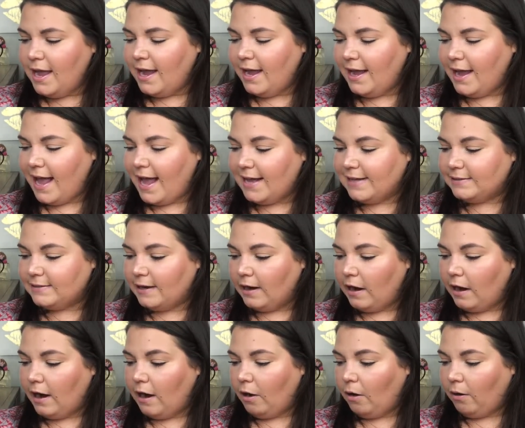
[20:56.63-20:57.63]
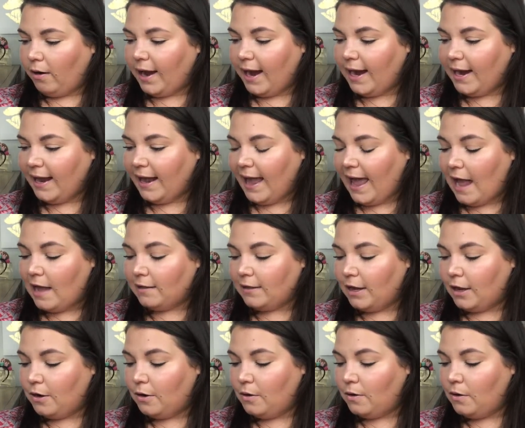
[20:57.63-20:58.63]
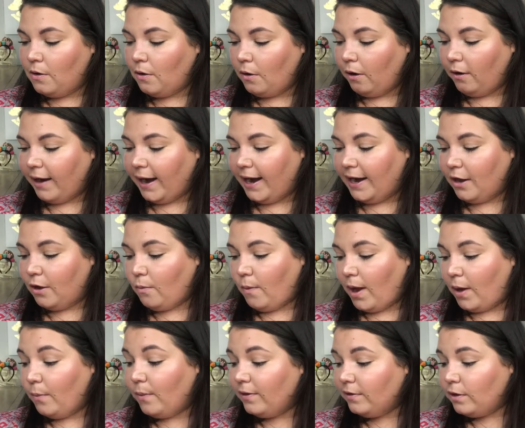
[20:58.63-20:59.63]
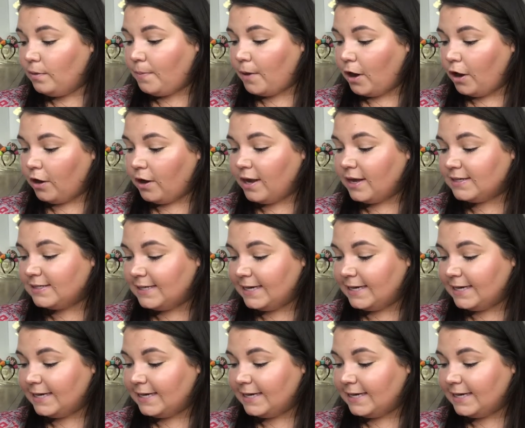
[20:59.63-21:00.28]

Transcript: It has organic aloe, organic white willow bark,